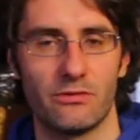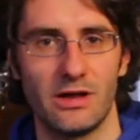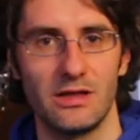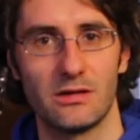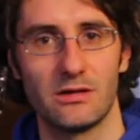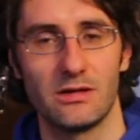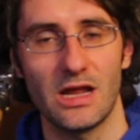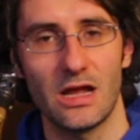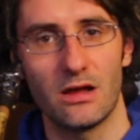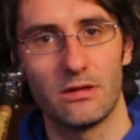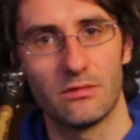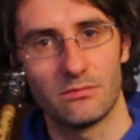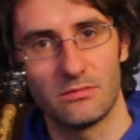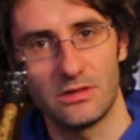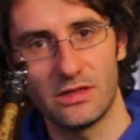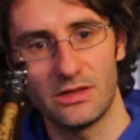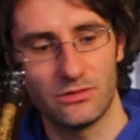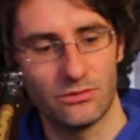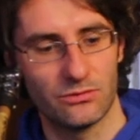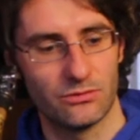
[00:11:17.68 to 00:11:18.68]
right? Now
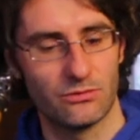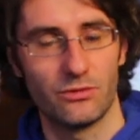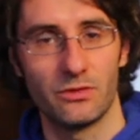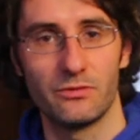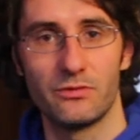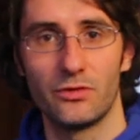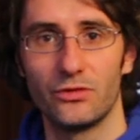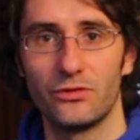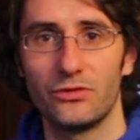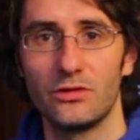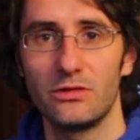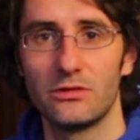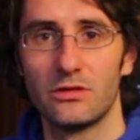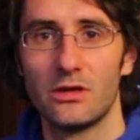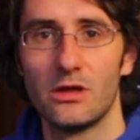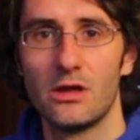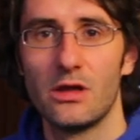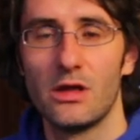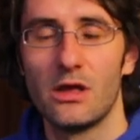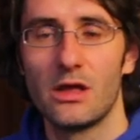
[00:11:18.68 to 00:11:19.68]
let's reverse it
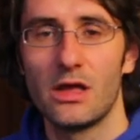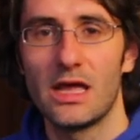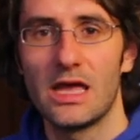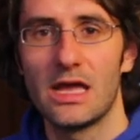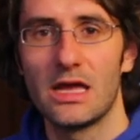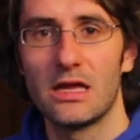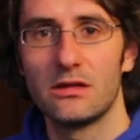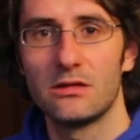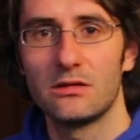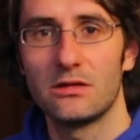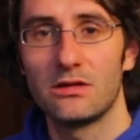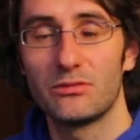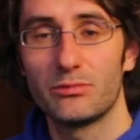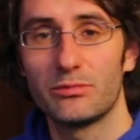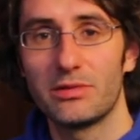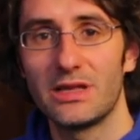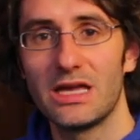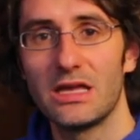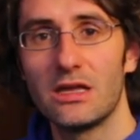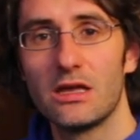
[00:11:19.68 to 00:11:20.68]
and let's
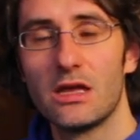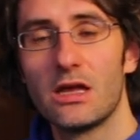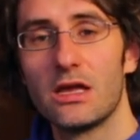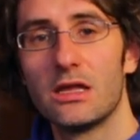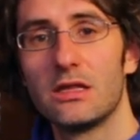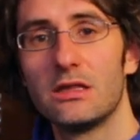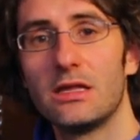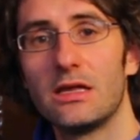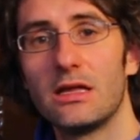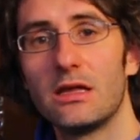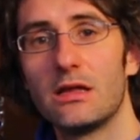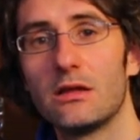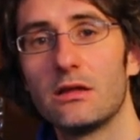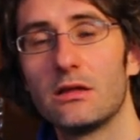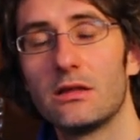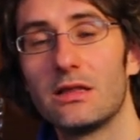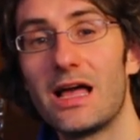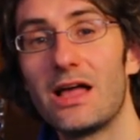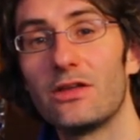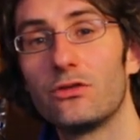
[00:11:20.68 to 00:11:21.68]
play the
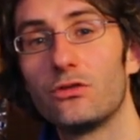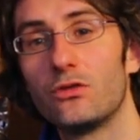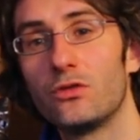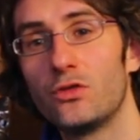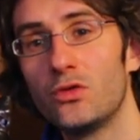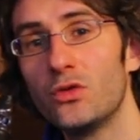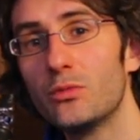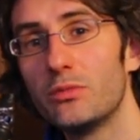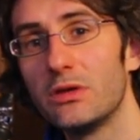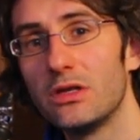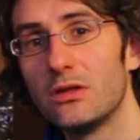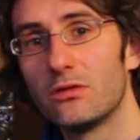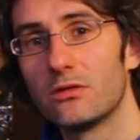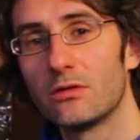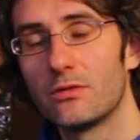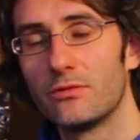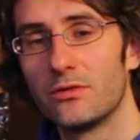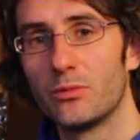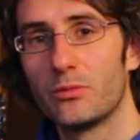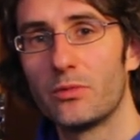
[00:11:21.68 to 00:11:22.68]
last two beats
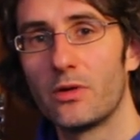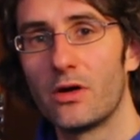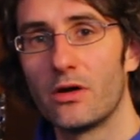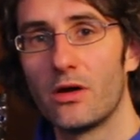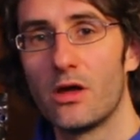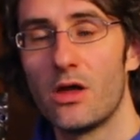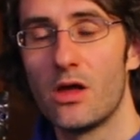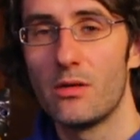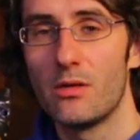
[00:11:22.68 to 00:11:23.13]
of the bar.